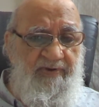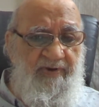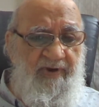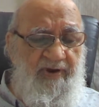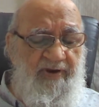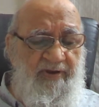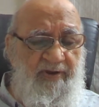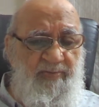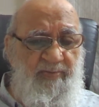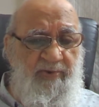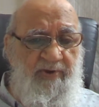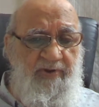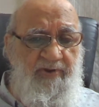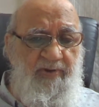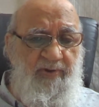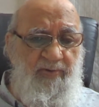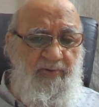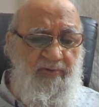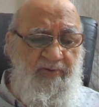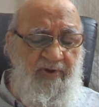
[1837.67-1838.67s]
And he may
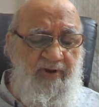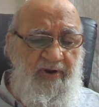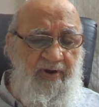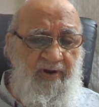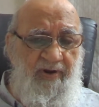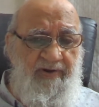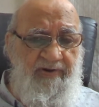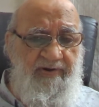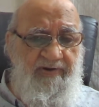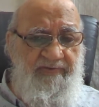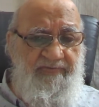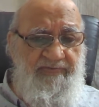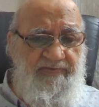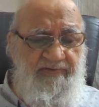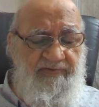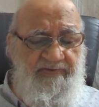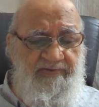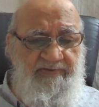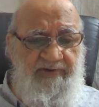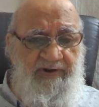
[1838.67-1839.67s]
give a lot of
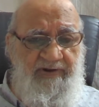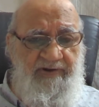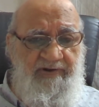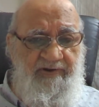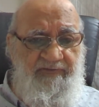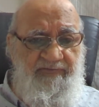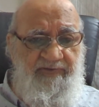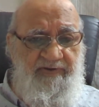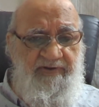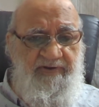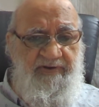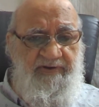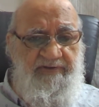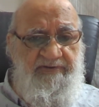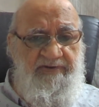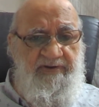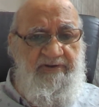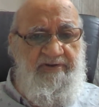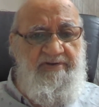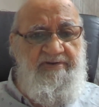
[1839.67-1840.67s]
scientific
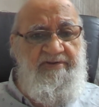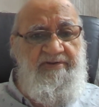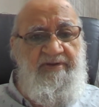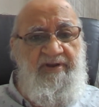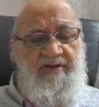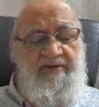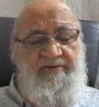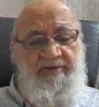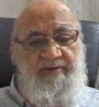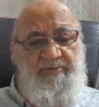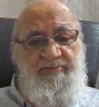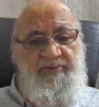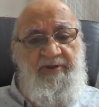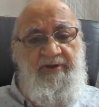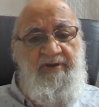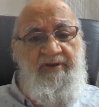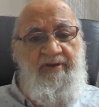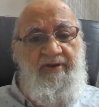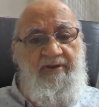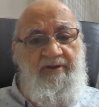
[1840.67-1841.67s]
reasons or
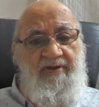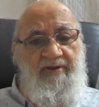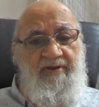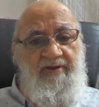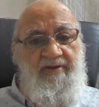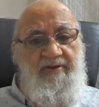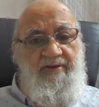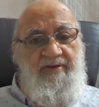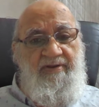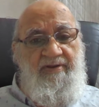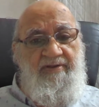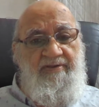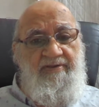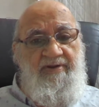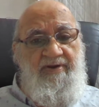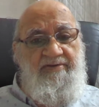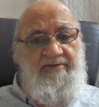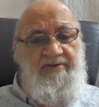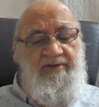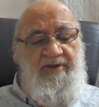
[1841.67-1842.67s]
something
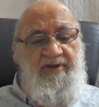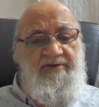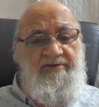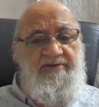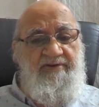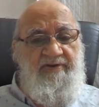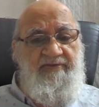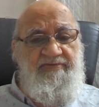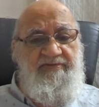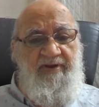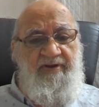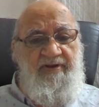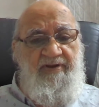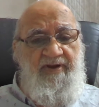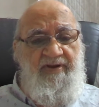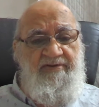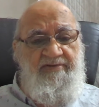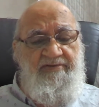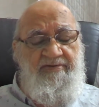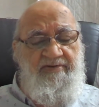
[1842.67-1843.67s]
that the age of sun
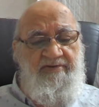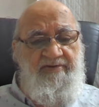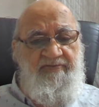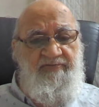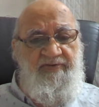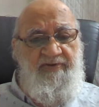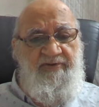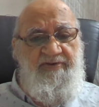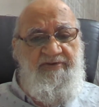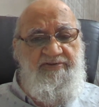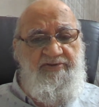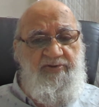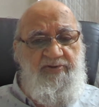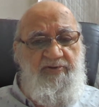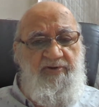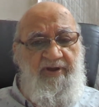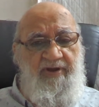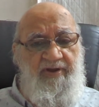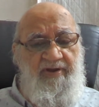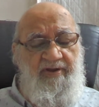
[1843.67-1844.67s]
has finished
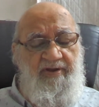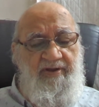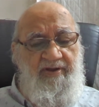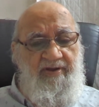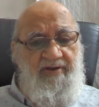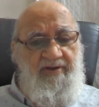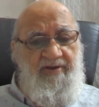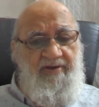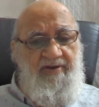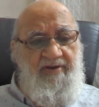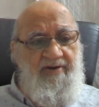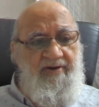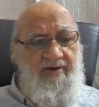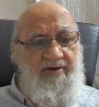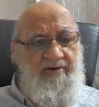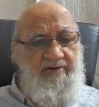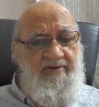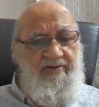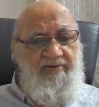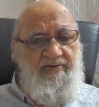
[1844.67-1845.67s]
today
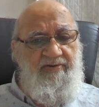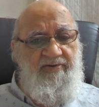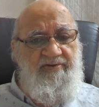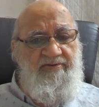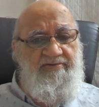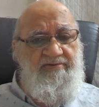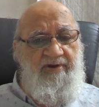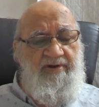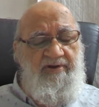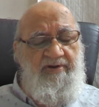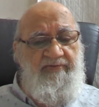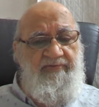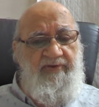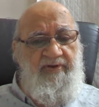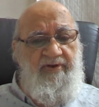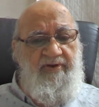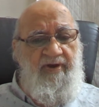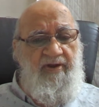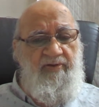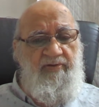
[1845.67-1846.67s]
according to his
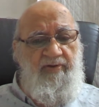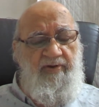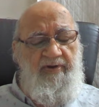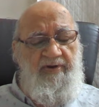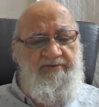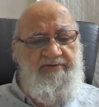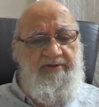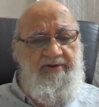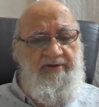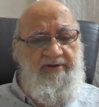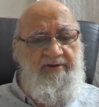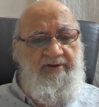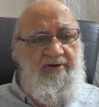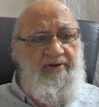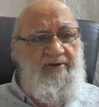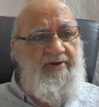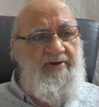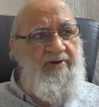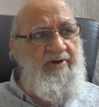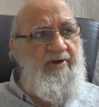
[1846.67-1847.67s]
scientific calculation,
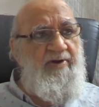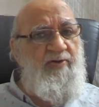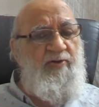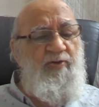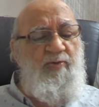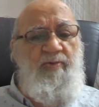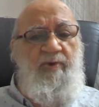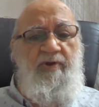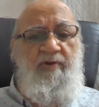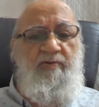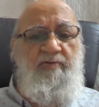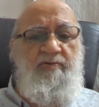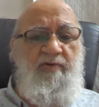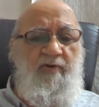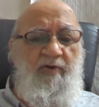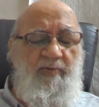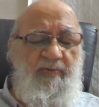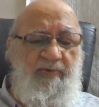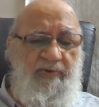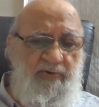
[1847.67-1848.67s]
and tomorrow there
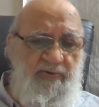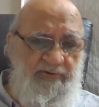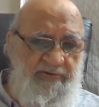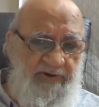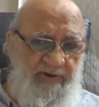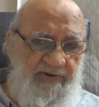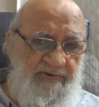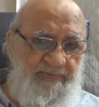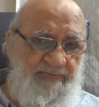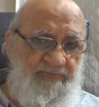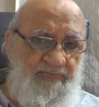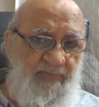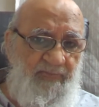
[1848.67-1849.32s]
will be no sun.